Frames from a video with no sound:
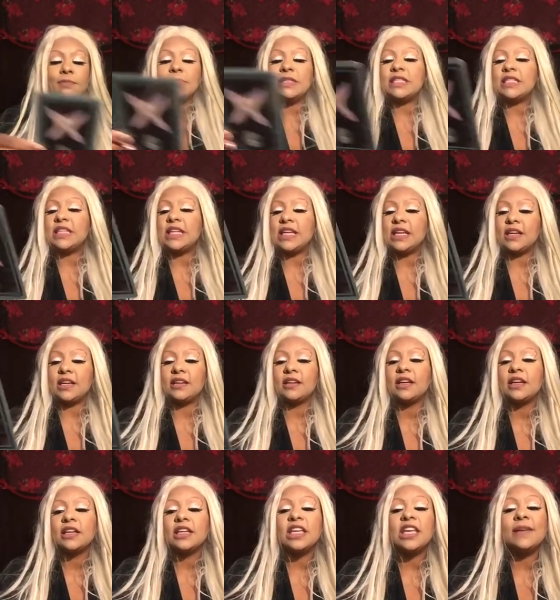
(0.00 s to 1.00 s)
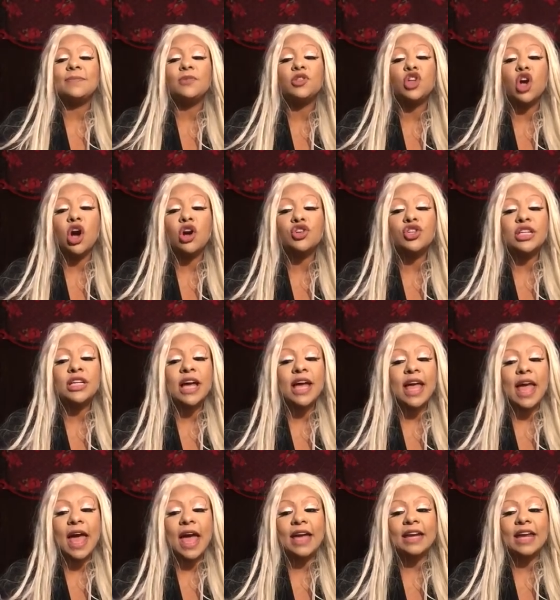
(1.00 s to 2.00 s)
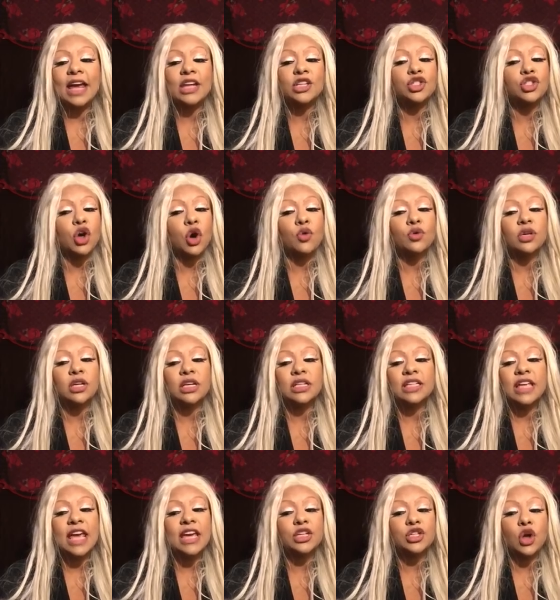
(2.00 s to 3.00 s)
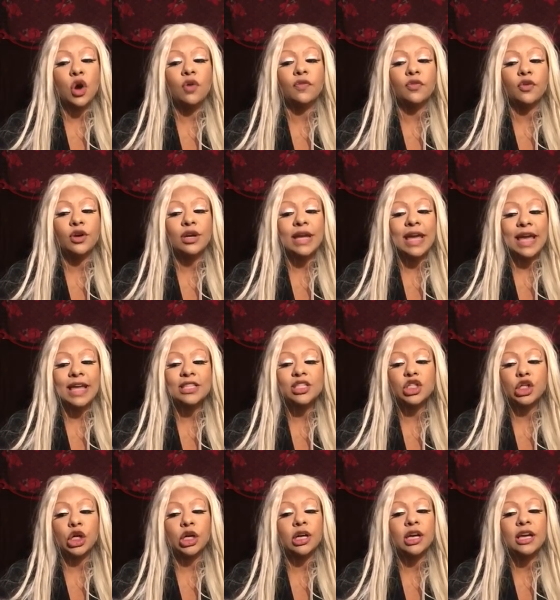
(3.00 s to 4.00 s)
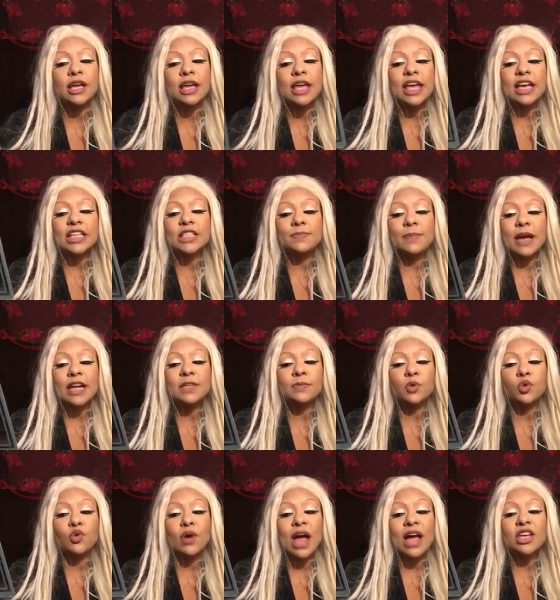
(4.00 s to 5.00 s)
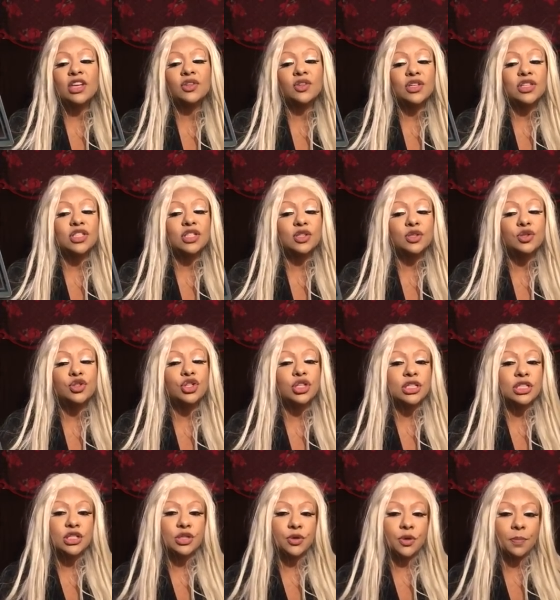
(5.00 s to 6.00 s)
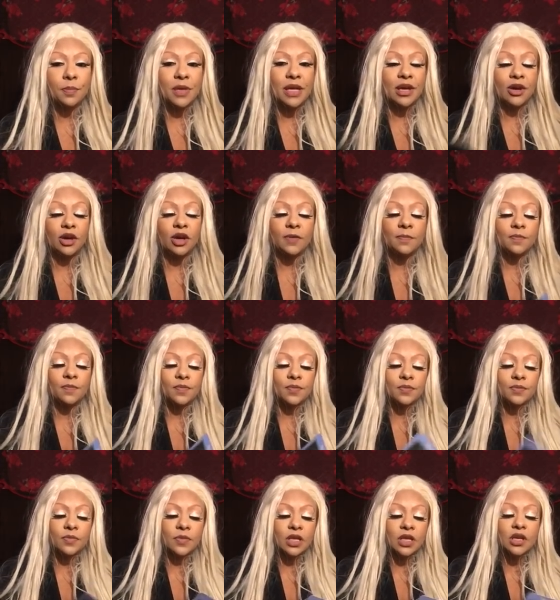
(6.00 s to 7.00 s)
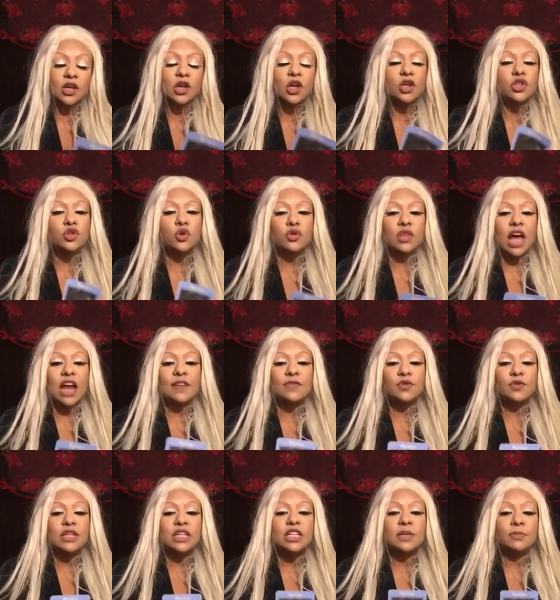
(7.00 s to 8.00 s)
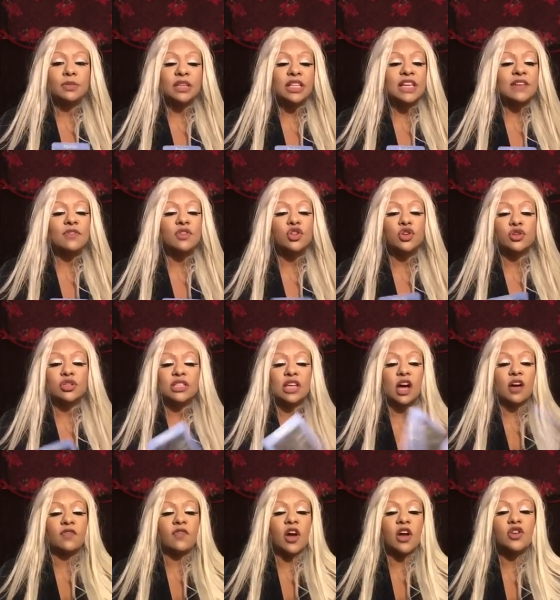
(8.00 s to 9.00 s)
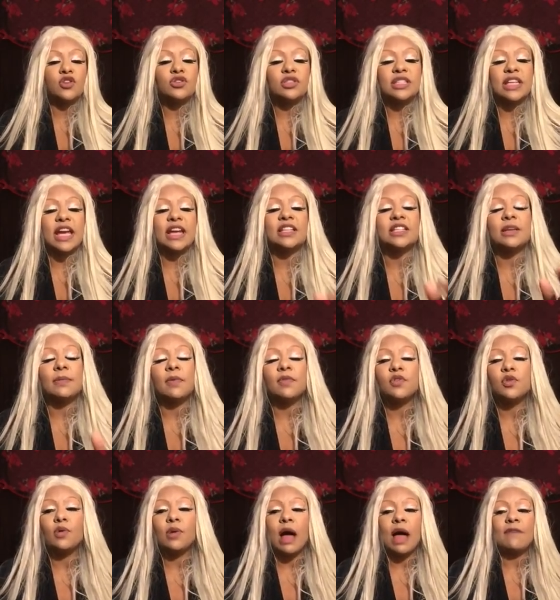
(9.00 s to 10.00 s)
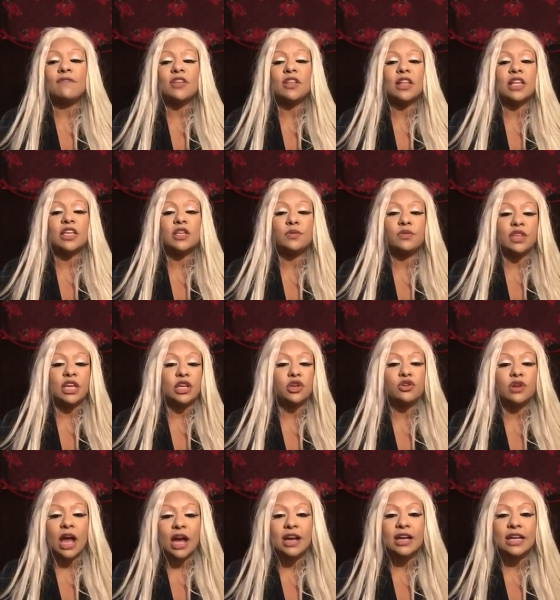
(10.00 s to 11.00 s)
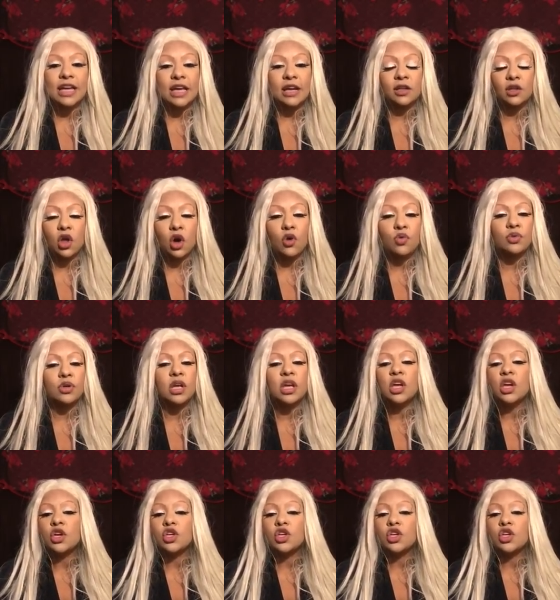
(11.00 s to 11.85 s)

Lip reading: Mystique. Keep charging ahead and don't take no for an answer. Expect miraculous solutions to appear. So a lot of you need to believe in yourself. Understand, some of you, I feel like you think you're not going to get a loan.